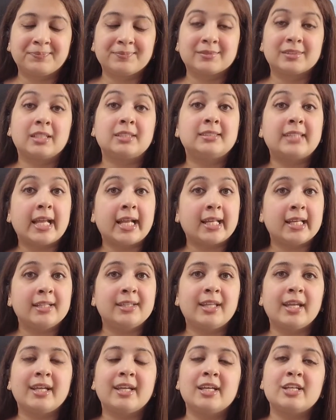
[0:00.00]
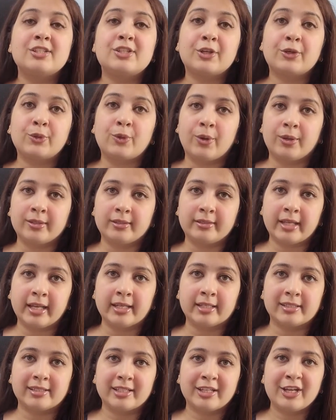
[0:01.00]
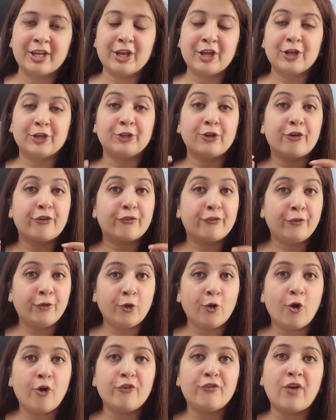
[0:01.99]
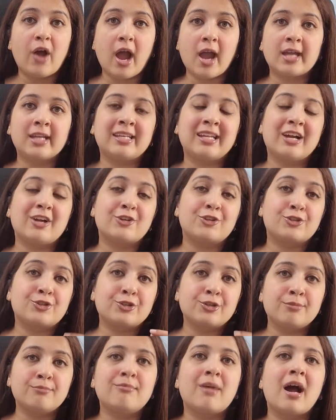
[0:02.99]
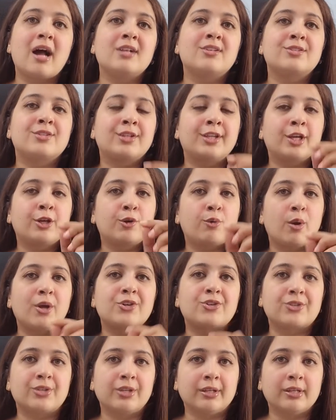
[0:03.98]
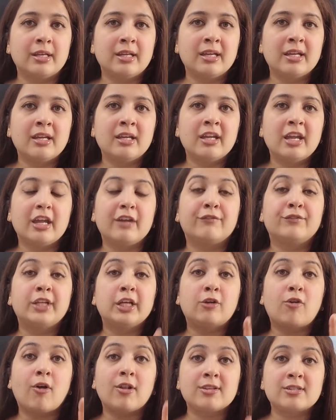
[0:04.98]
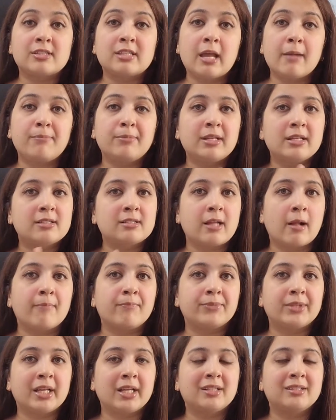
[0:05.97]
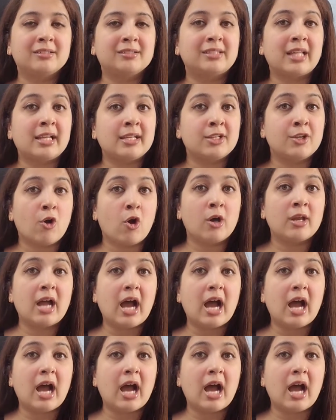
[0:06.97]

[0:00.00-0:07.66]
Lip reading: The second thing is the content. Your flow of ideas should match the question. If the concept is something, then your